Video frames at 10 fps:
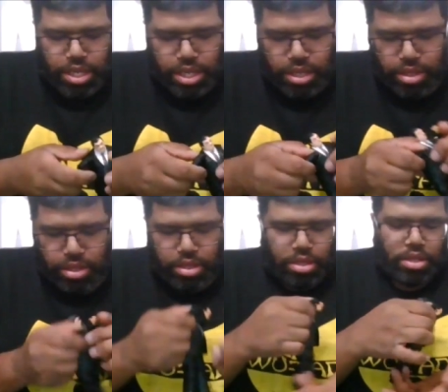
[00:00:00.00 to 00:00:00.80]

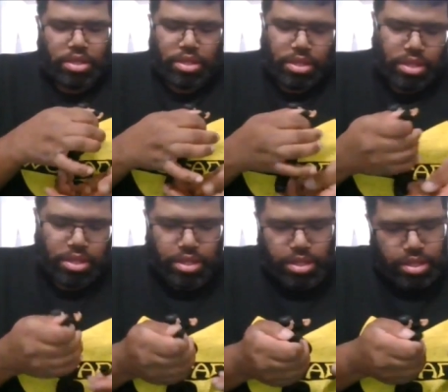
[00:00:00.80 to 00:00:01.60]
And also he
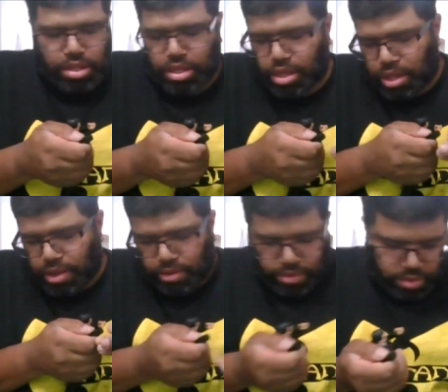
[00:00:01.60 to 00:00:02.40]
comes with
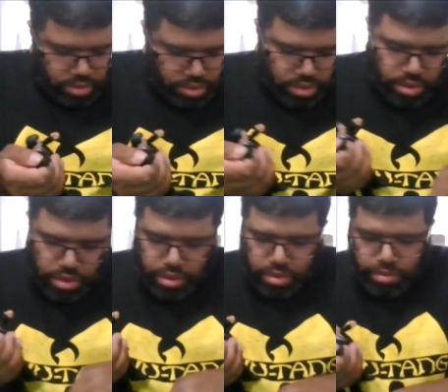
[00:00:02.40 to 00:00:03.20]

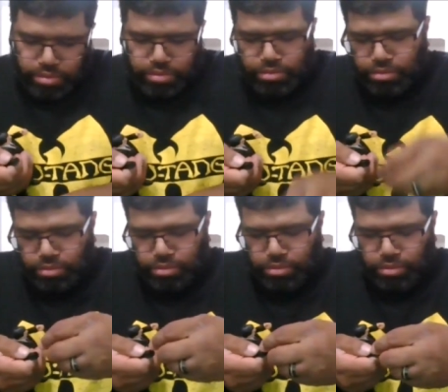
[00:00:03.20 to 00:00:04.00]
his
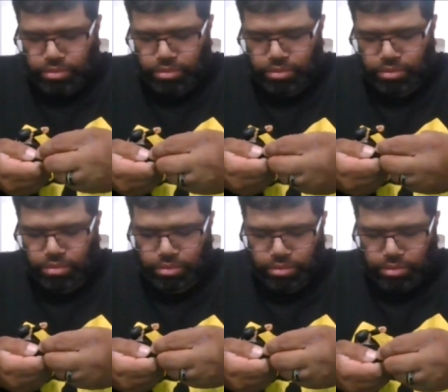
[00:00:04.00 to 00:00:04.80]
tradition
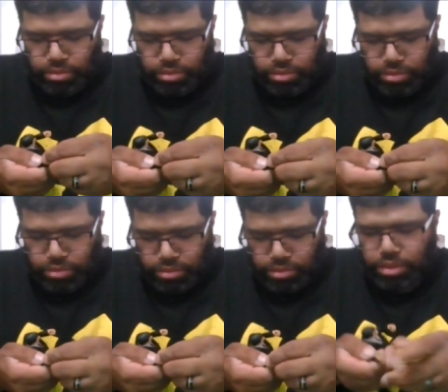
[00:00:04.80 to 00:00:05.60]
when
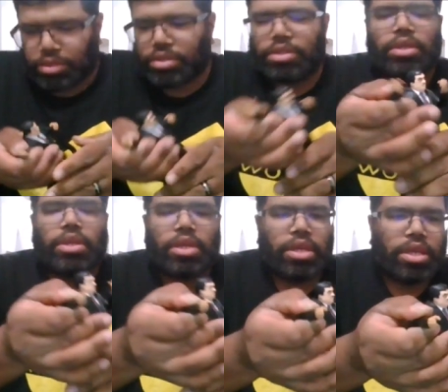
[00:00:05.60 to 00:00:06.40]
he's not holding the
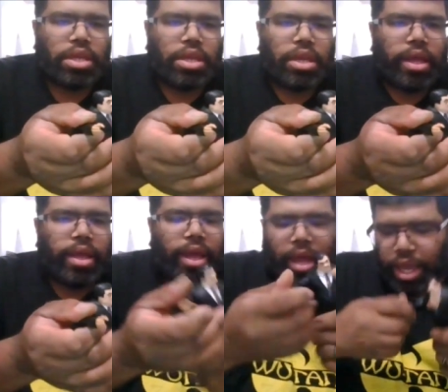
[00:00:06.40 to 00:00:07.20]
arm
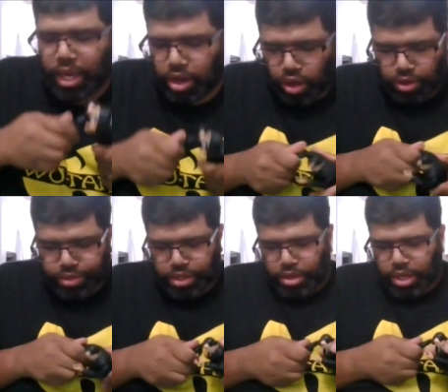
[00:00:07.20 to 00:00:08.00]
his pallbearer
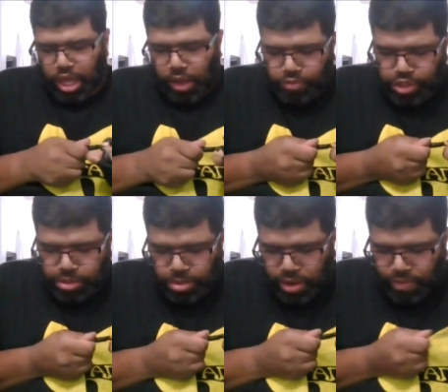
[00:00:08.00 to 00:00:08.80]
signature
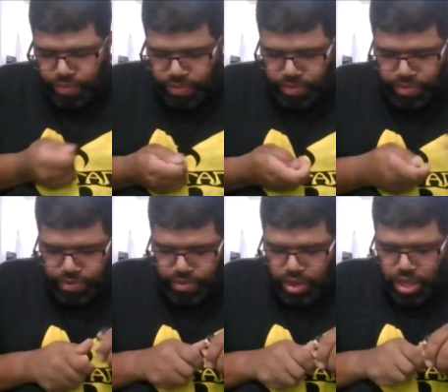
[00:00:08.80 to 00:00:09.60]
hands that he
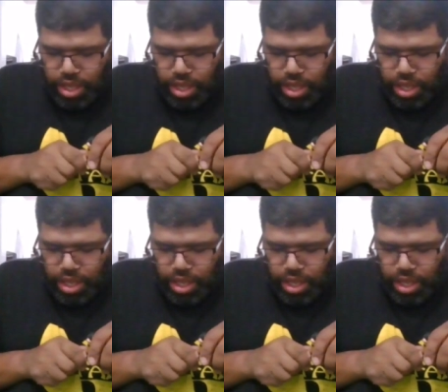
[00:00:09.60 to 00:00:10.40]
makes
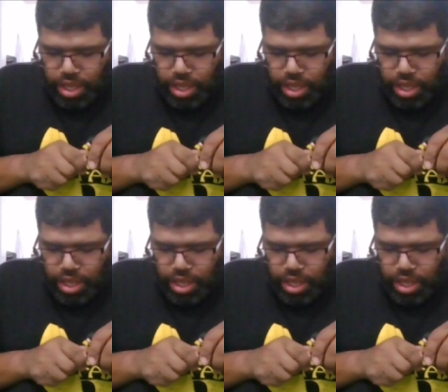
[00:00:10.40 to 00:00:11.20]

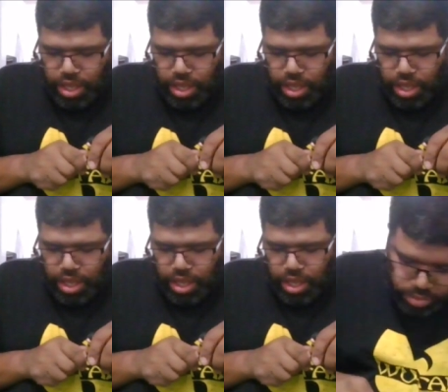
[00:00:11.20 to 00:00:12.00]
when he's
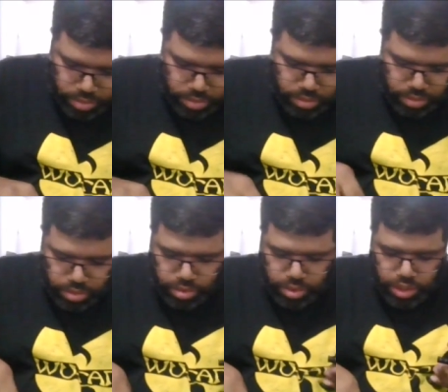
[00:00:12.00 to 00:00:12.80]
not holding the
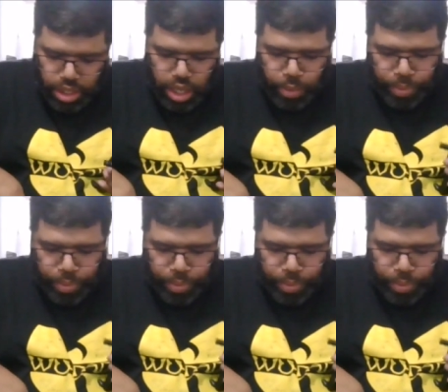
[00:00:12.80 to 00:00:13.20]
urn,